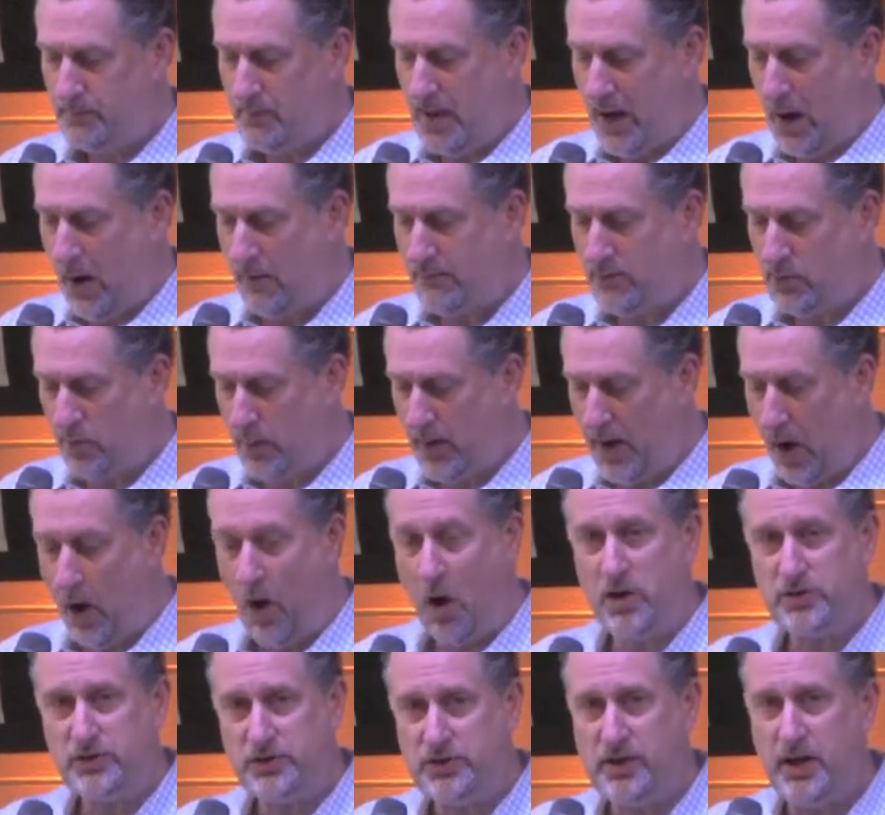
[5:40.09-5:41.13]
However, we
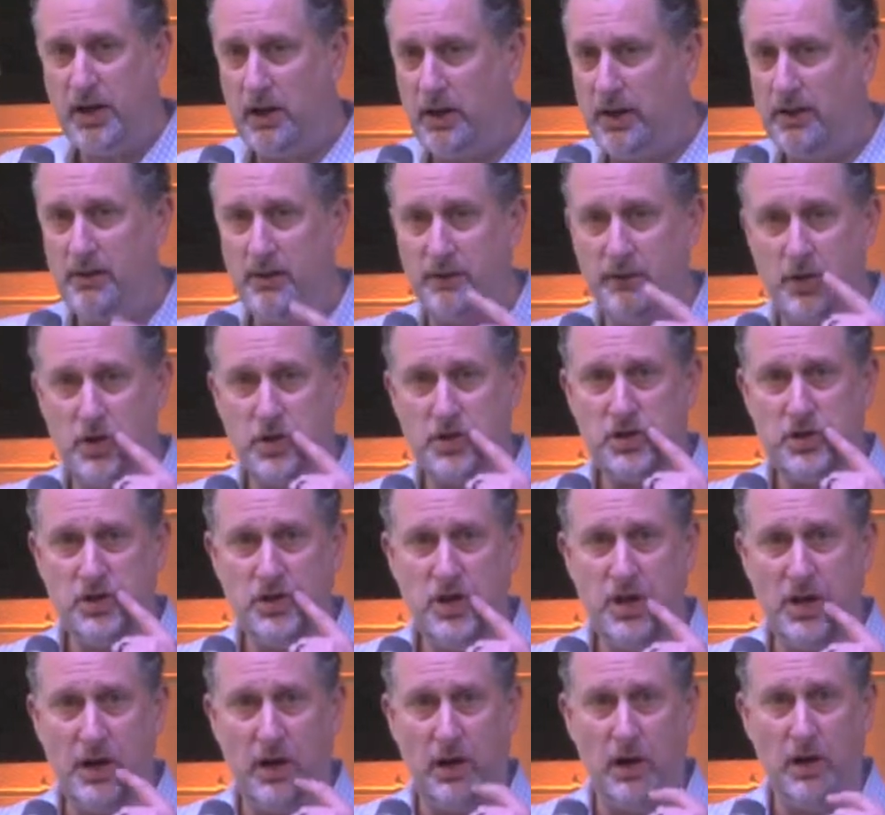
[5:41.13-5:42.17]
are still in the first
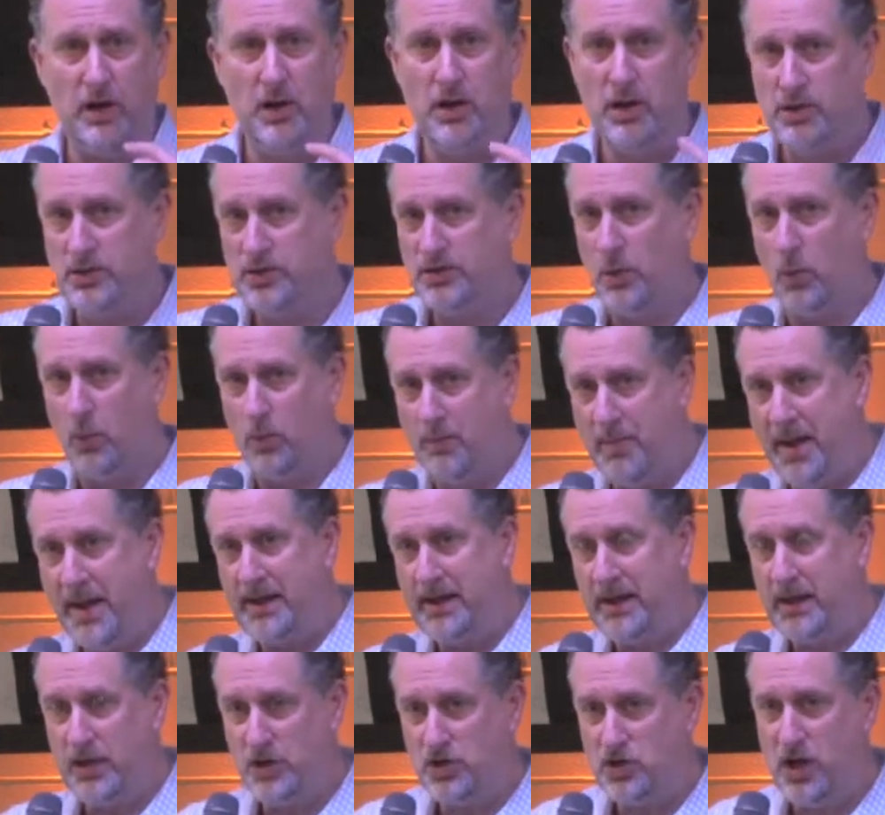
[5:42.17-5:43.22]
year, so we're
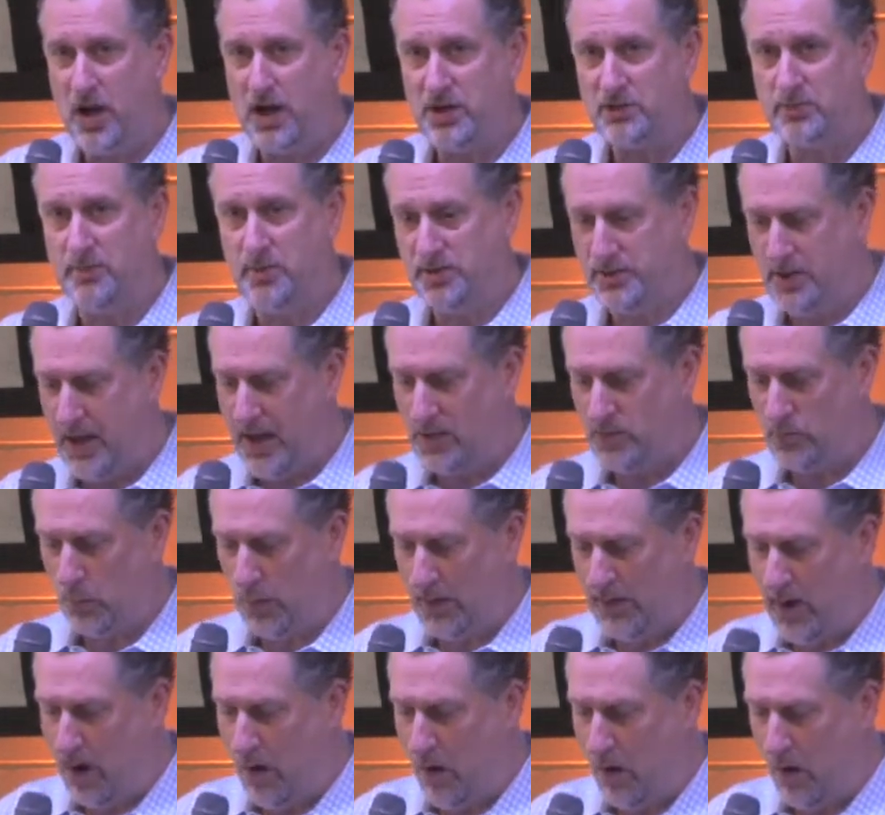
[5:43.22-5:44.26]
making adjustments as
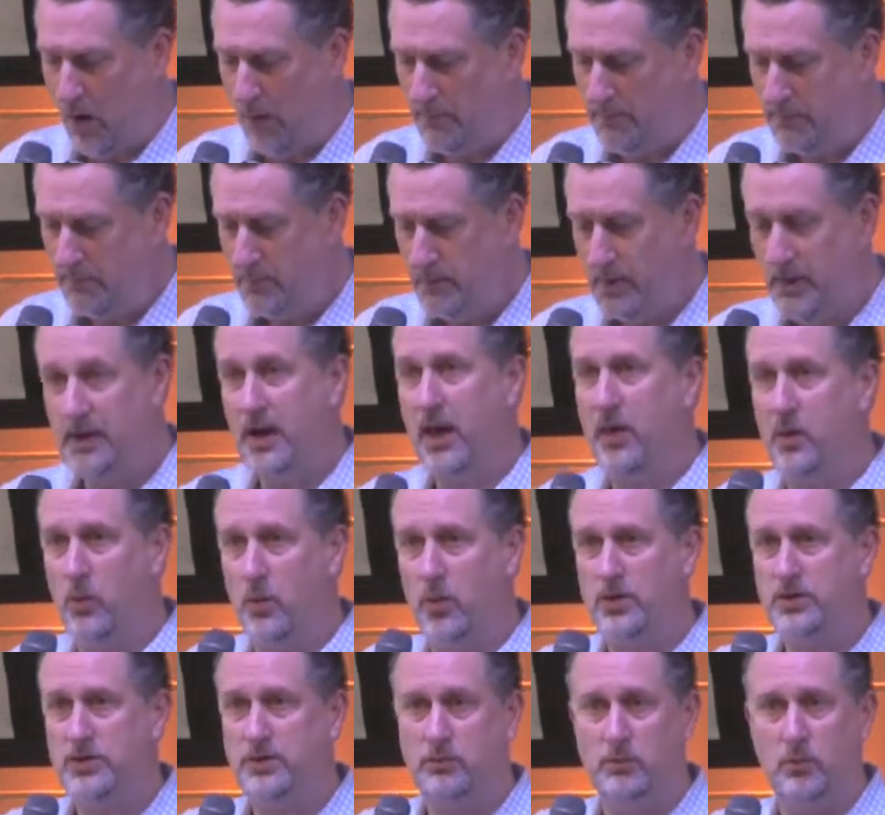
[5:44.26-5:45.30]
we go. In other
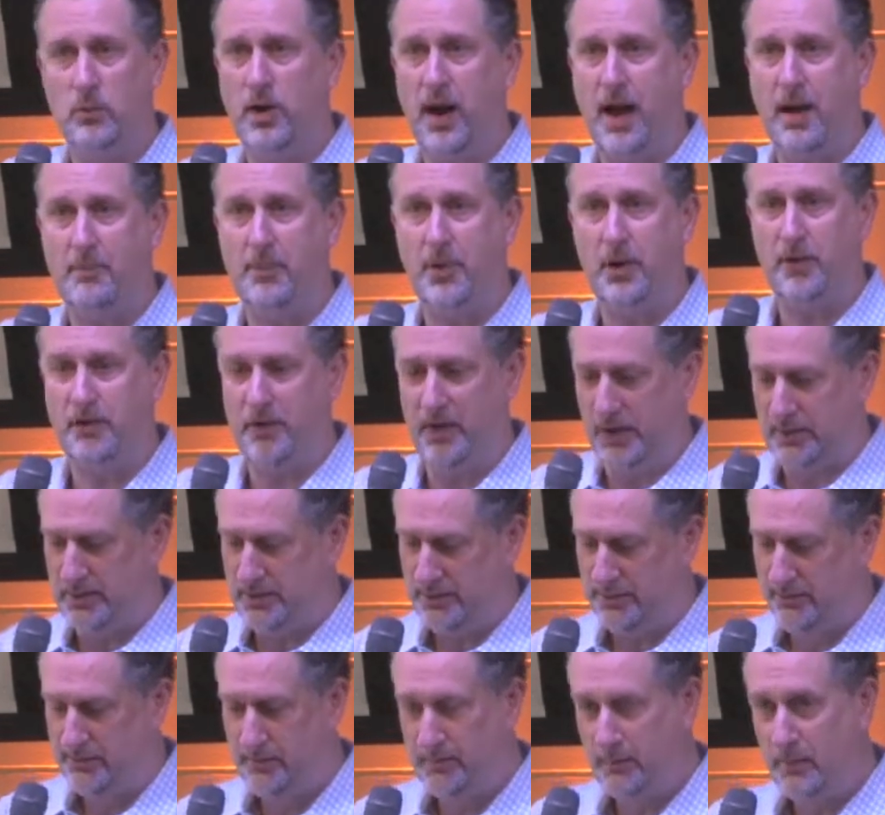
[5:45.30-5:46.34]
words, we're not
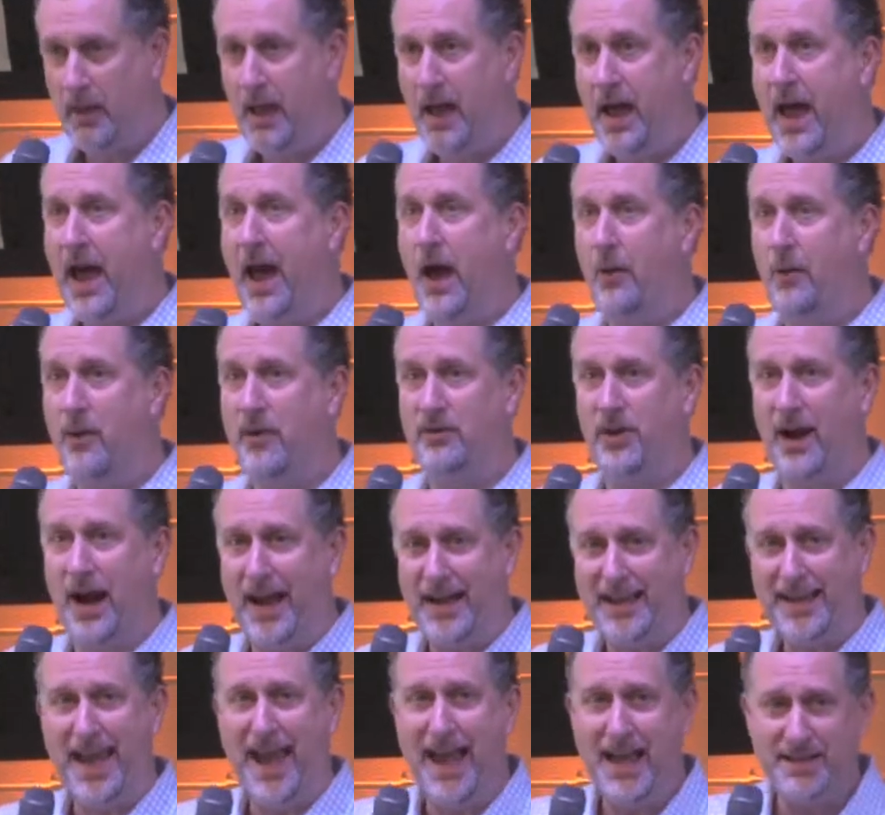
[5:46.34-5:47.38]
perfect. However,
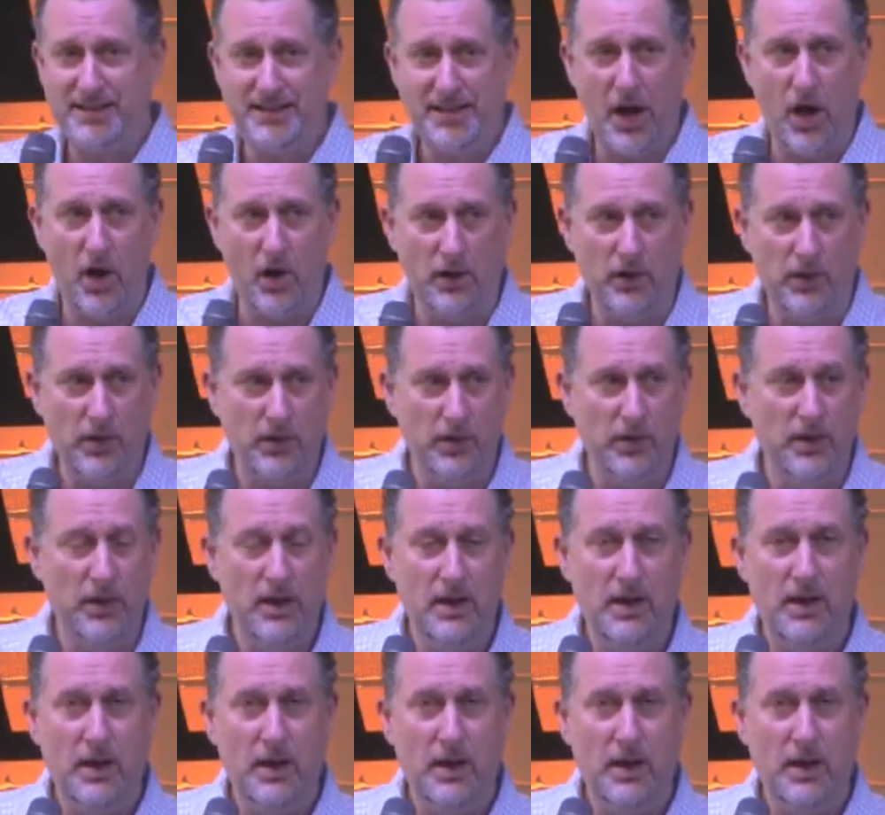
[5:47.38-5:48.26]
I can tell you